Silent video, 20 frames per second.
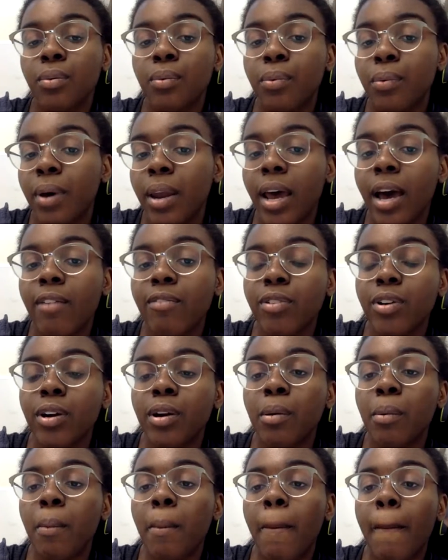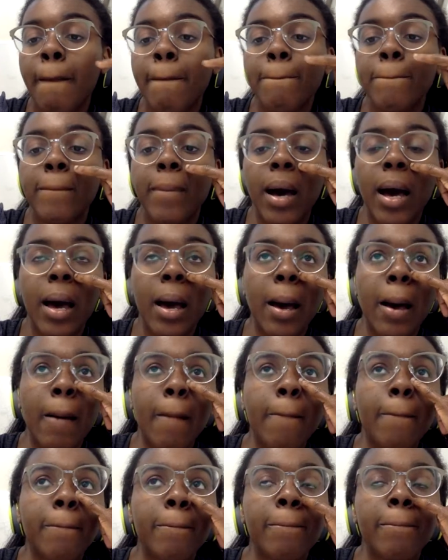whatever. I
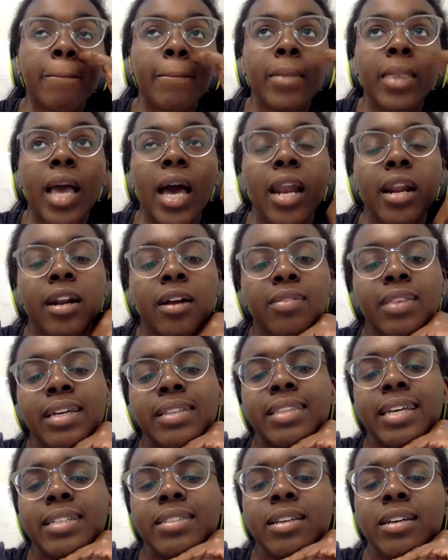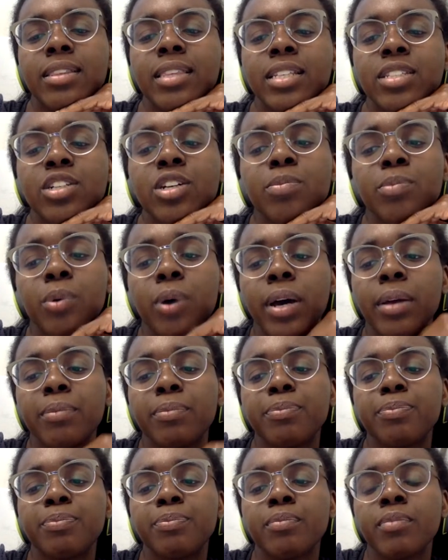don't know. That's a good point.
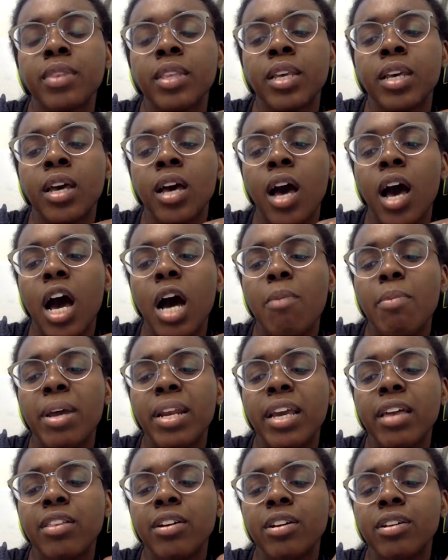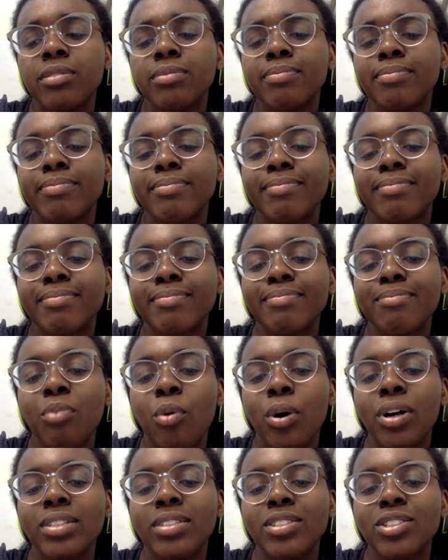Any other
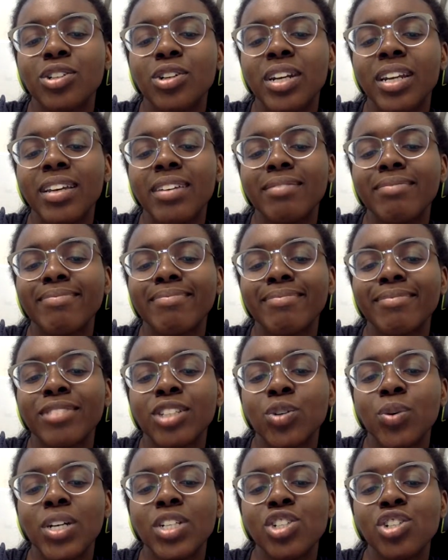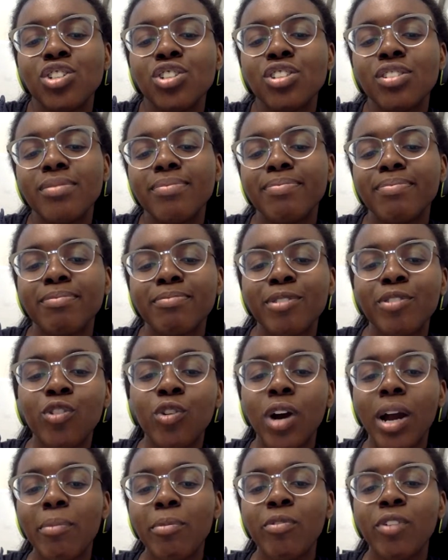points or any questions
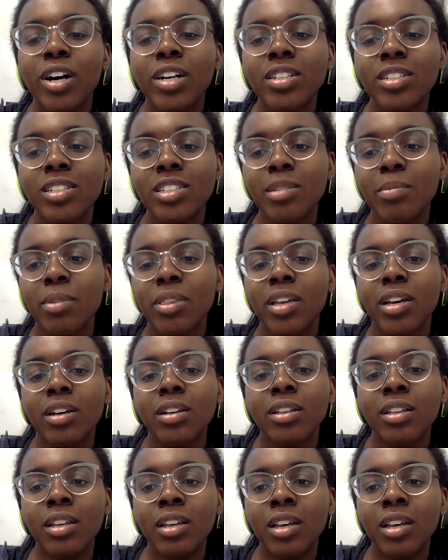before I move on to some of the